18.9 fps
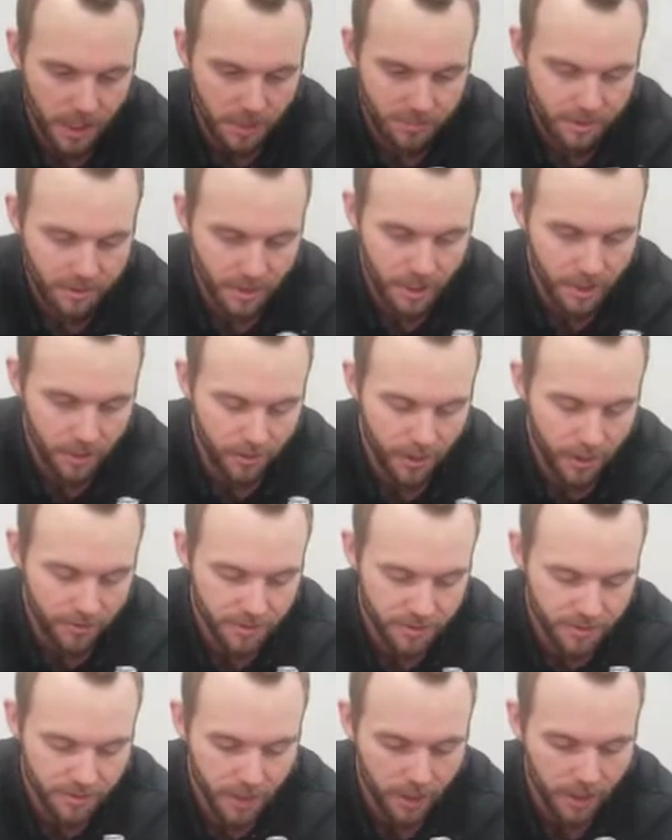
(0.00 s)
side or
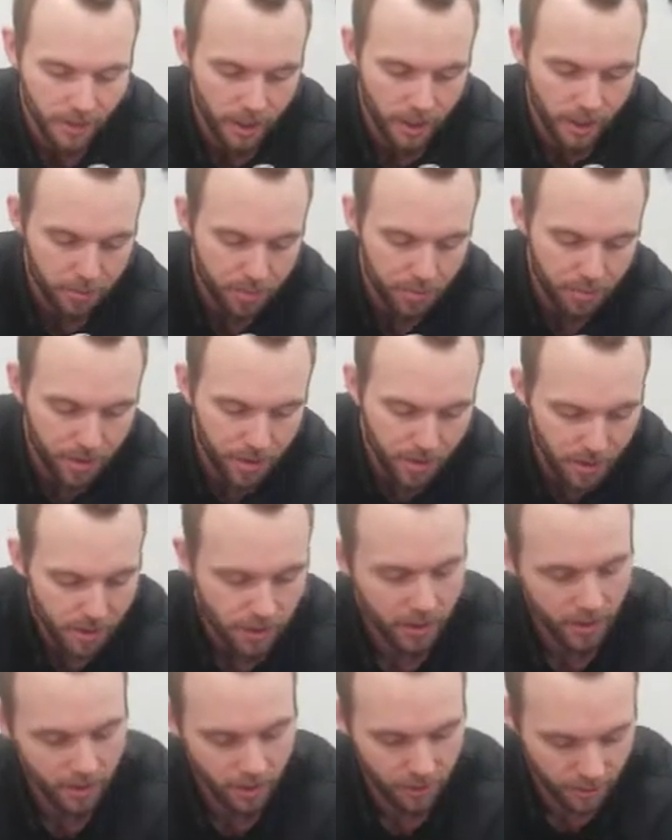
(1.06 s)
heavy side up,
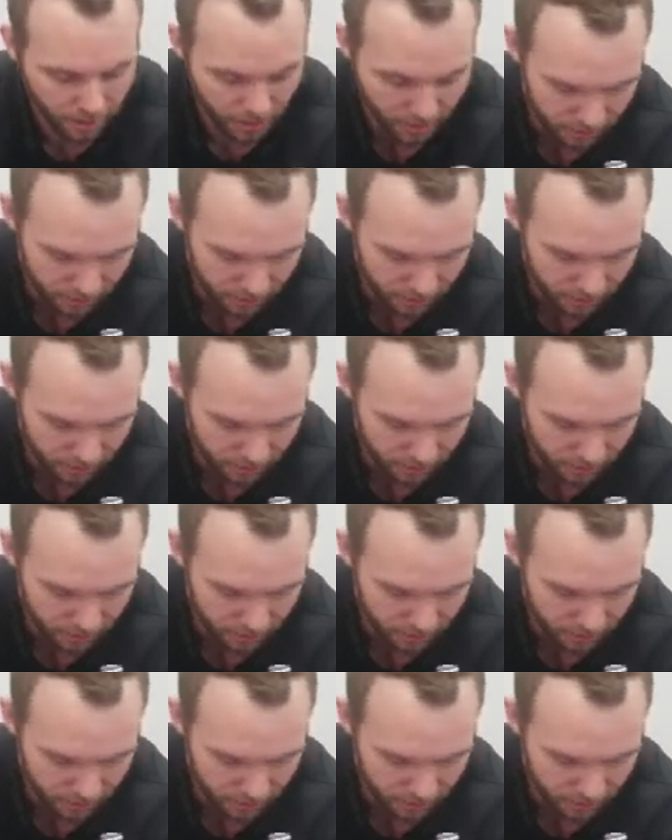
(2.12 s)
and all you're going to